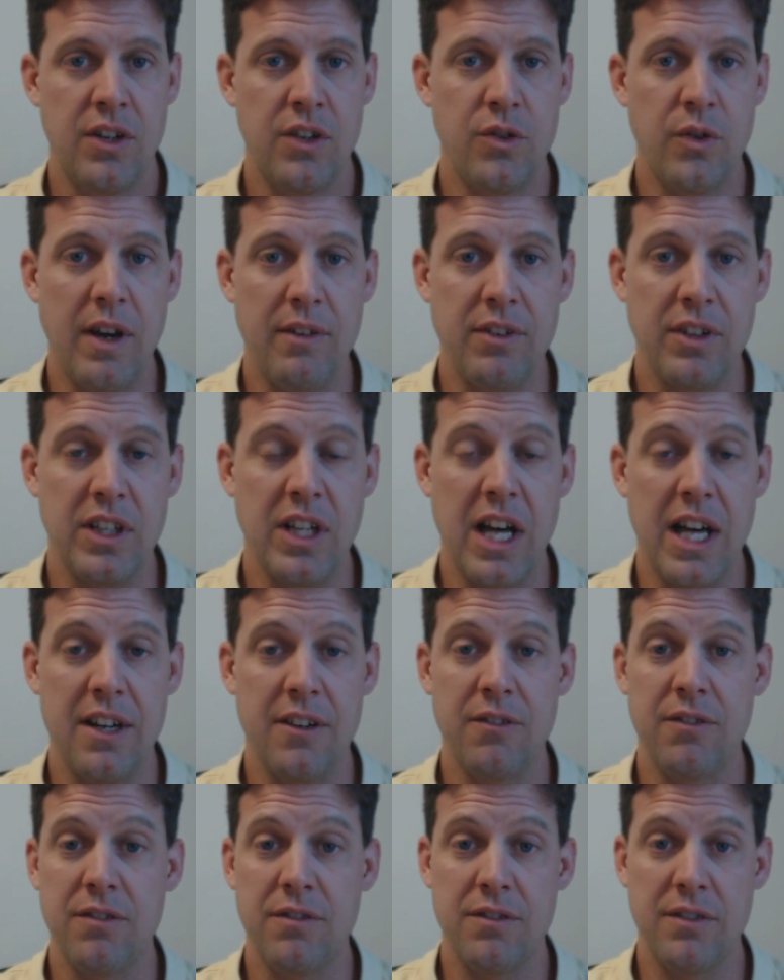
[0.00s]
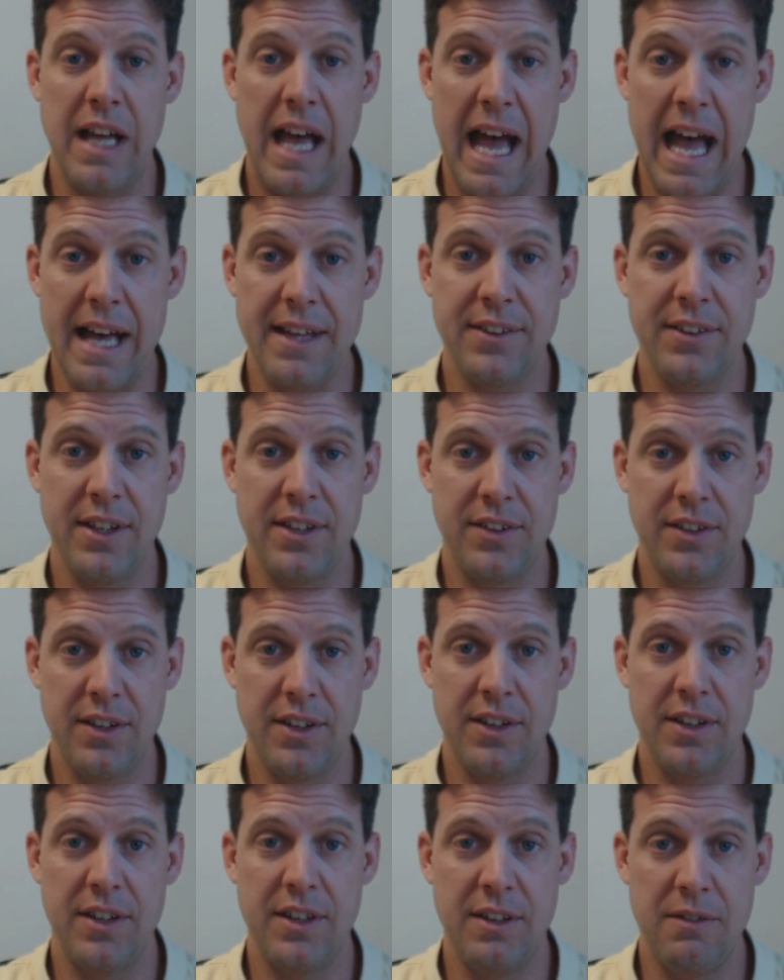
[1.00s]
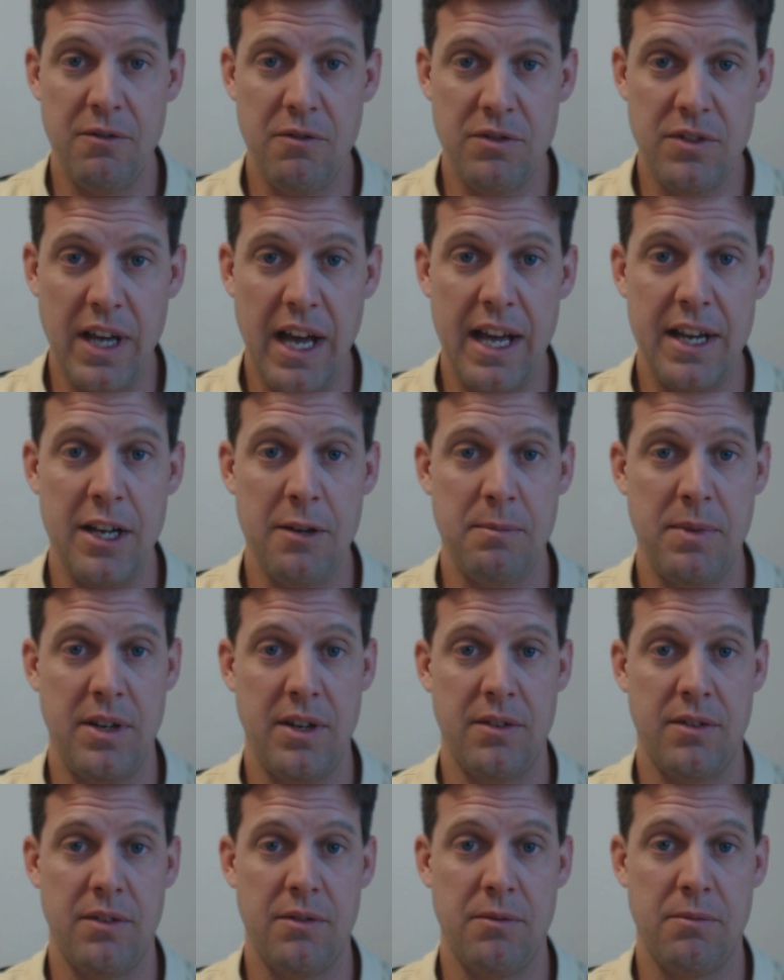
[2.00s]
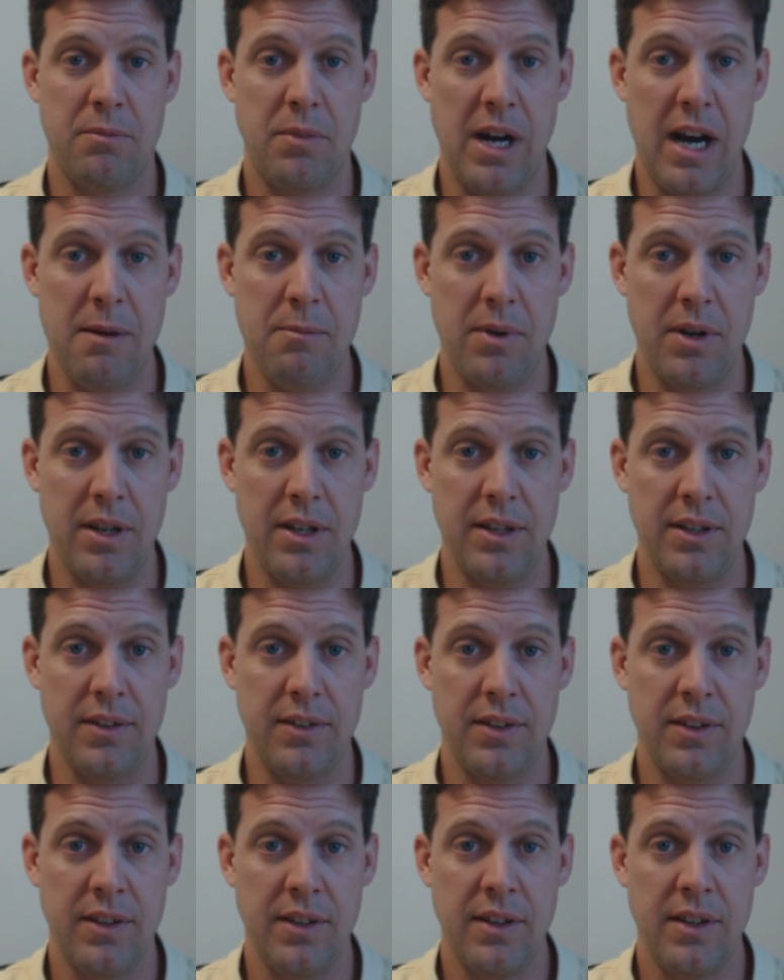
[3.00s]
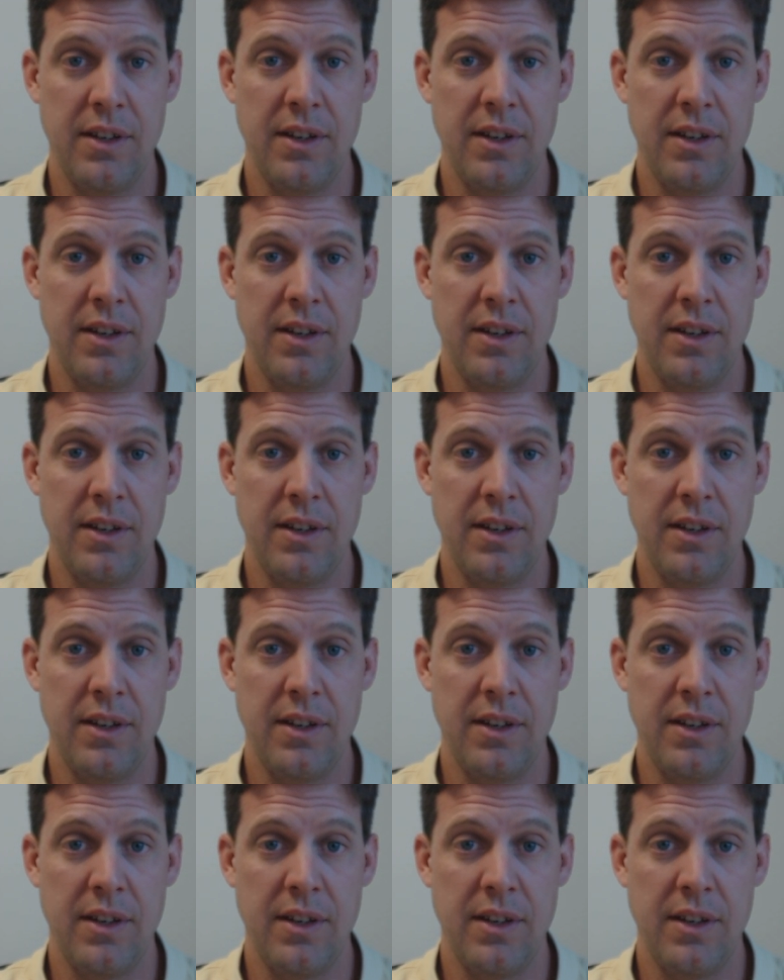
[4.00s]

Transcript: you have a lot of assets tied up in your properties.